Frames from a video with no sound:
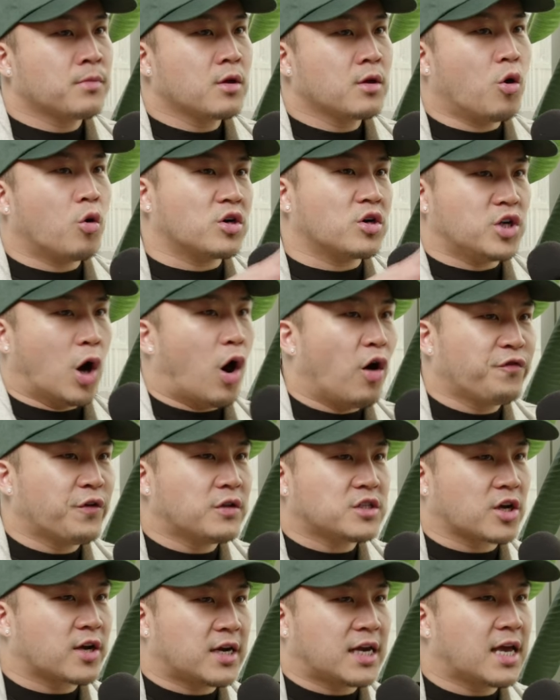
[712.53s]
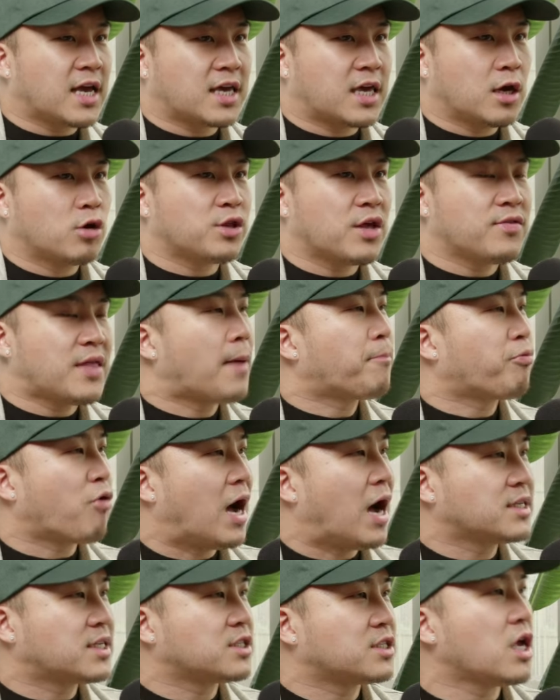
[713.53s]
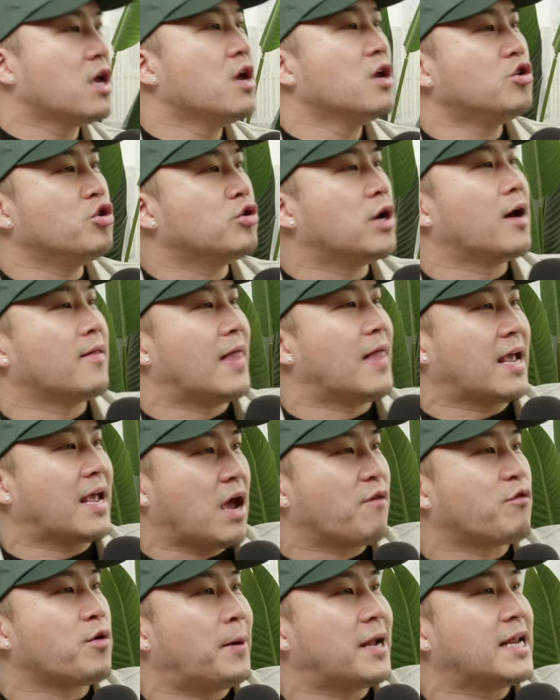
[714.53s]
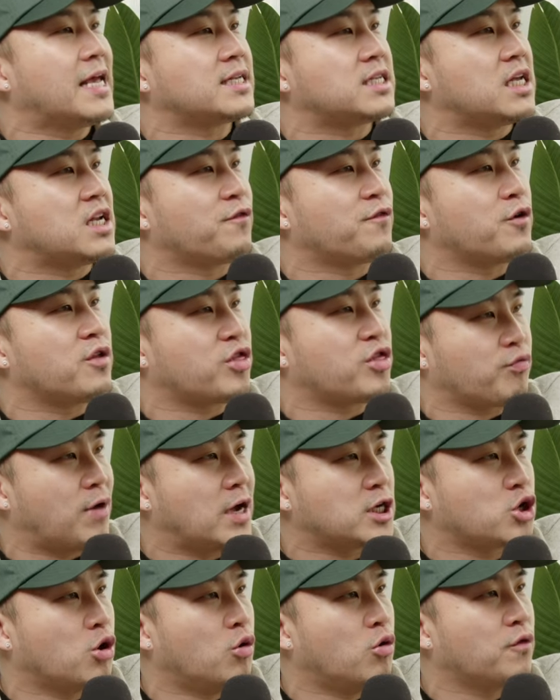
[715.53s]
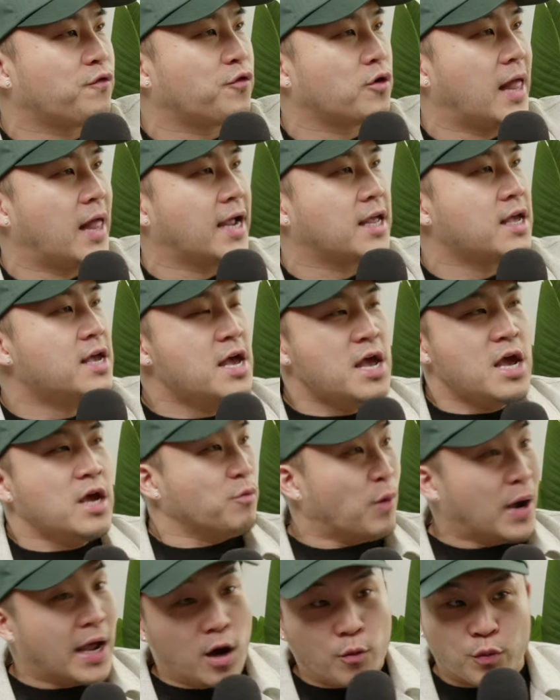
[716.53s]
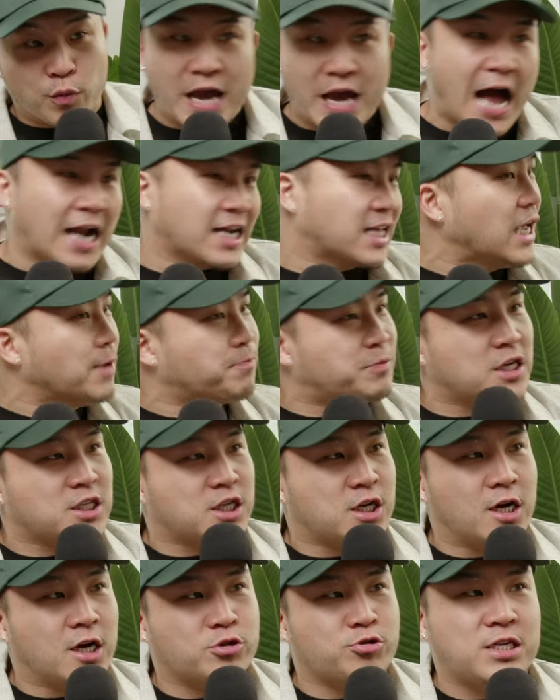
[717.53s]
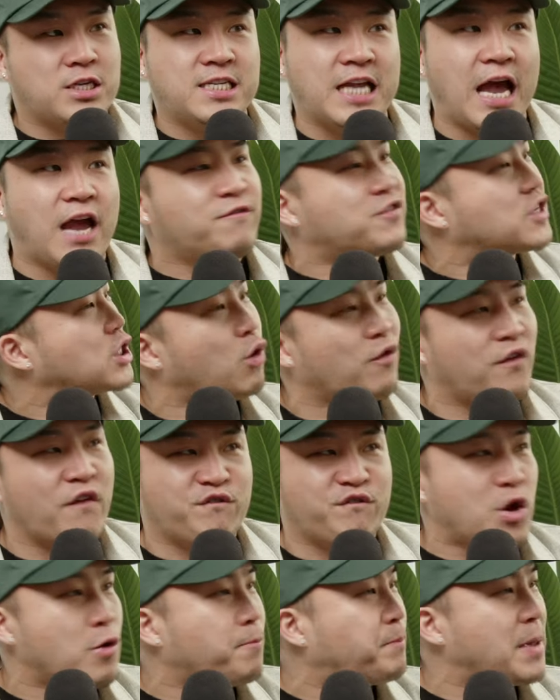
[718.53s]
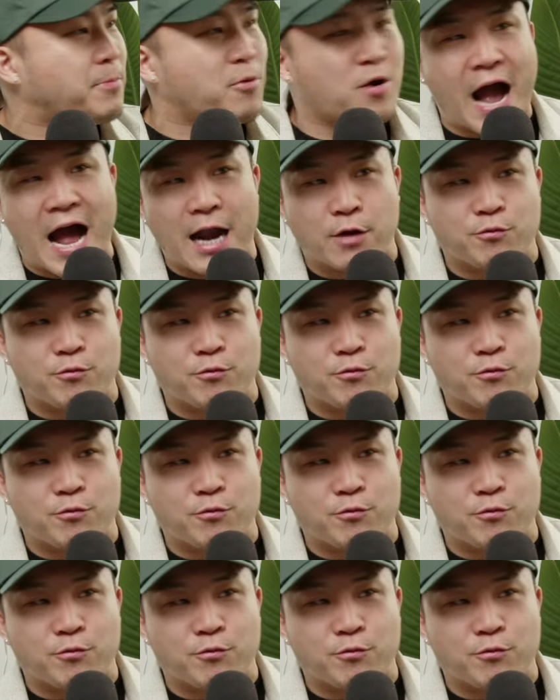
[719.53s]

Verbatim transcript: or dolphins are going to get killed in that process. You know, like everybody has a different threshold for like, well, we got to keep this country safe. So if a few people got to